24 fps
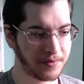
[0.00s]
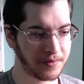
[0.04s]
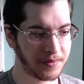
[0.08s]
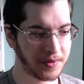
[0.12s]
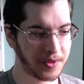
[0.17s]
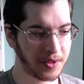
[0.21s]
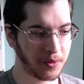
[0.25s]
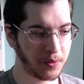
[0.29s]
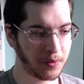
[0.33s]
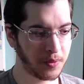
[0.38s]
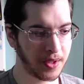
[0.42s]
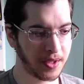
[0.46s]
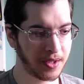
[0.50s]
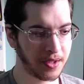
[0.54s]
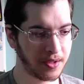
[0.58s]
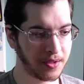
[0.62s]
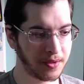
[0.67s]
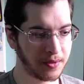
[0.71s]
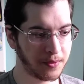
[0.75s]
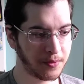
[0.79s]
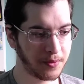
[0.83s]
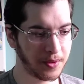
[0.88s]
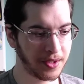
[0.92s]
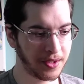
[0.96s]
you know
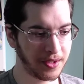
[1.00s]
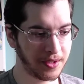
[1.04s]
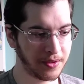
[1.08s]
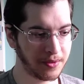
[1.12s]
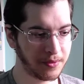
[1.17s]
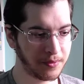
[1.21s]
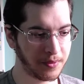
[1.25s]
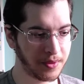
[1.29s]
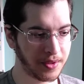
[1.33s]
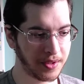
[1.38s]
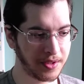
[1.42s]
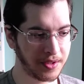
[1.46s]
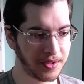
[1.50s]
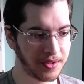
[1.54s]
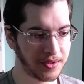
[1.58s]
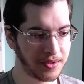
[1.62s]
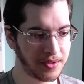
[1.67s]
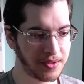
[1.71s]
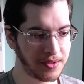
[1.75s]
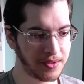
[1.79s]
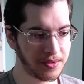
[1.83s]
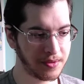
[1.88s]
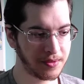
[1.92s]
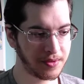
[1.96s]
where
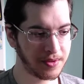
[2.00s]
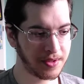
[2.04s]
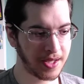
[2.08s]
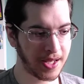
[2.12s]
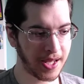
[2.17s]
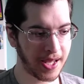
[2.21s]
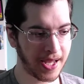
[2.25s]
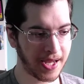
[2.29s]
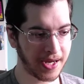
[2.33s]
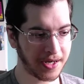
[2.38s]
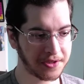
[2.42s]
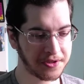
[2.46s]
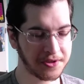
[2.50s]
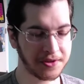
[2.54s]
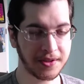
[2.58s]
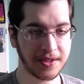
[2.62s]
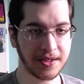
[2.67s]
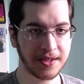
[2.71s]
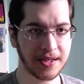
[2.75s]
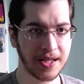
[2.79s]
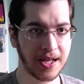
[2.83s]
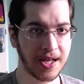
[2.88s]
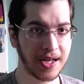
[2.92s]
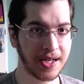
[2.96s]
they actually
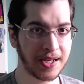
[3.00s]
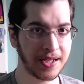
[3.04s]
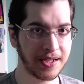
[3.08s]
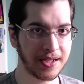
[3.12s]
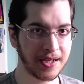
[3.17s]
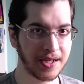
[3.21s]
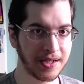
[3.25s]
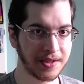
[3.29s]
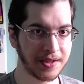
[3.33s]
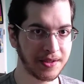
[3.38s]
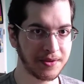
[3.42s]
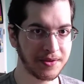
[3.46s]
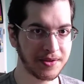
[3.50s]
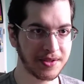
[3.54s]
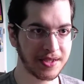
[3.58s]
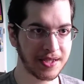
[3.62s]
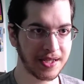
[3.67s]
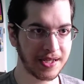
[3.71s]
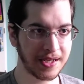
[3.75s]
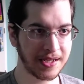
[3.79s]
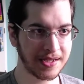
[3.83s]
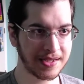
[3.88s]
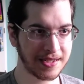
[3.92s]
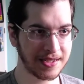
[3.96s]
lie on those
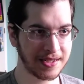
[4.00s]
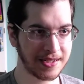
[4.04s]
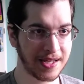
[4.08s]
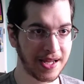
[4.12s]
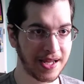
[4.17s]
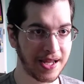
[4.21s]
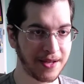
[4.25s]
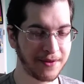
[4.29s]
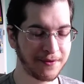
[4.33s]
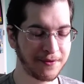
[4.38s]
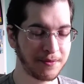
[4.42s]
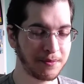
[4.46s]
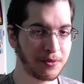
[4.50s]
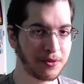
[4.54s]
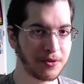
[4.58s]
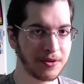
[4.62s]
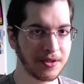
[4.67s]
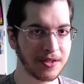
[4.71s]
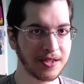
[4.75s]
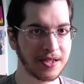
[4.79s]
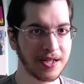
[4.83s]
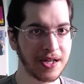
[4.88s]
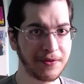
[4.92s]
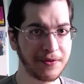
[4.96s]
things, and have
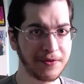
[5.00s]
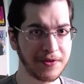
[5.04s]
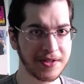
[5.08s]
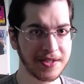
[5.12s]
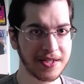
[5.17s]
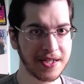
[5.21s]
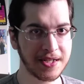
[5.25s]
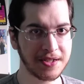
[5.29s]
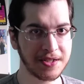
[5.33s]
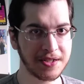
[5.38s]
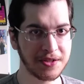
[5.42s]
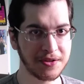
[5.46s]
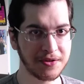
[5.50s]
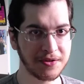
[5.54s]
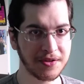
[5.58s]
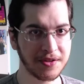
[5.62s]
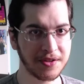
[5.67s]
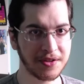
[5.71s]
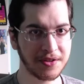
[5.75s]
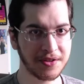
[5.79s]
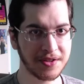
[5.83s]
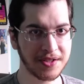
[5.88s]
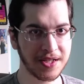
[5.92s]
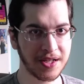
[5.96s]
important conversations
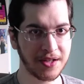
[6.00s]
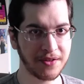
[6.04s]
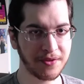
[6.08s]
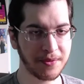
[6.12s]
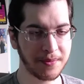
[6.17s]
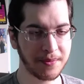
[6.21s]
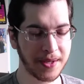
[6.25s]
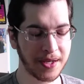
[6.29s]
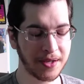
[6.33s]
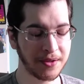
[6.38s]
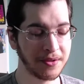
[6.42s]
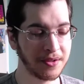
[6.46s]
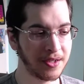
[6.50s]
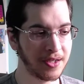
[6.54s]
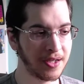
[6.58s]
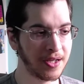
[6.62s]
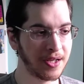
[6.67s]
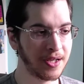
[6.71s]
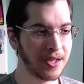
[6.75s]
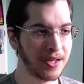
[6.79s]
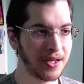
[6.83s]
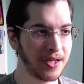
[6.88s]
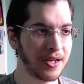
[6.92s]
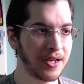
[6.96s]
with yourself about,
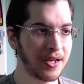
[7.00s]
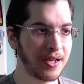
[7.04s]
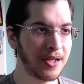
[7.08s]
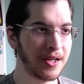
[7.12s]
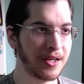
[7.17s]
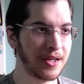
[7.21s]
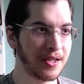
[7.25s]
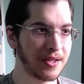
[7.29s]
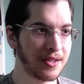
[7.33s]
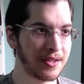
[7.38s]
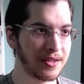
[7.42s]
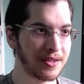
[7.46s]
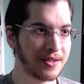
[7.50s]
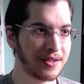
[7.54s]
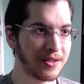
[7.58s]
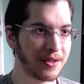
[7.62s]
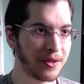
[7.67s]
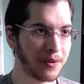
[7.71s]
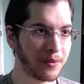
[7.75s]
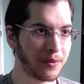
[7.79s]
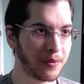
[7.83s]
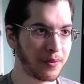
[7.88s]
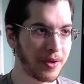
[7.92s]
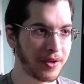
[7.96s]
you
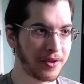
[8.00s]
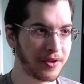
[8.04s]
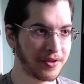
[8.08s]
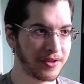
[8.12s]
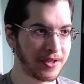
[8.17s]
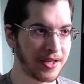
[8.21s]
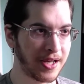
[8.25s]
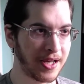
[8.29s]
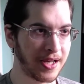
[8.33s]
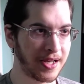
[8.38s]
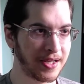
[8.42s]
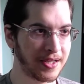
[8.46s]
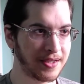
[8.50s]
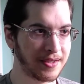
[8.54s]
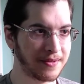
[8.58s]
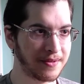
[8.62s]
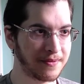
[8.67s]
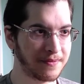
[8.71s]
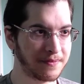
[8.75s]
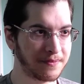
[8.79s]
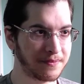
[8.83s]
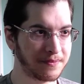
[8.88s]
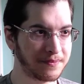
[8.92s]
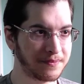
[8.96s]
know, whether or not
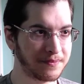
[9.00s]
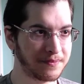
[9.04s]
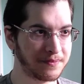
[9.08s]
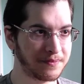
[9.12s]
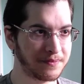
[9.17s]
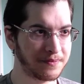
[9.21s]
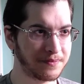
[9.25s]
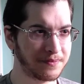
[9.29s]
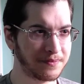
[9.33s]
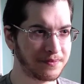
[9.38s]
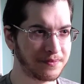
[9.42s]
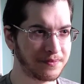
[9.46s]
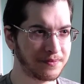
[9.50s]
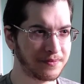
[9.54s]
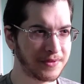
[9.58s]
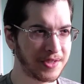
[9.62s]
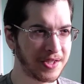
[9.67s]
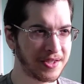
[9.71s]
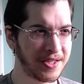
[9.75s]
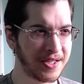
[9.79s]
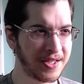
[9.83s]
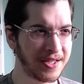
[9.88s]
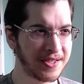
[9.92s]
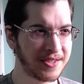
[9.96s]
the
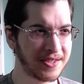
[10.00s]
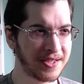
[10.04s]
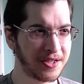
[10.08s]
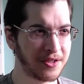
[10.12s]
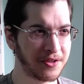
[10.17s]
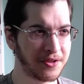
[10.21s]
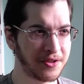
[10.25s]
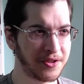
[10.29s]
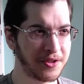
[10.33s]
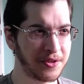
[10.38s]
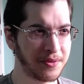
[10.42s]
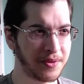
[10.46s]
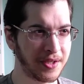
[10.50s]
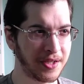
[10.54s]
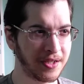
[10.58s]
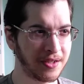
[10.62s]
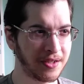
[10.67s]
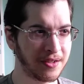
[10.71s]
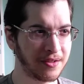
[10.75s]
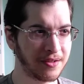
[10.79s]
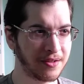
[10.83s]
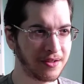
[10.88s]
things that you're doing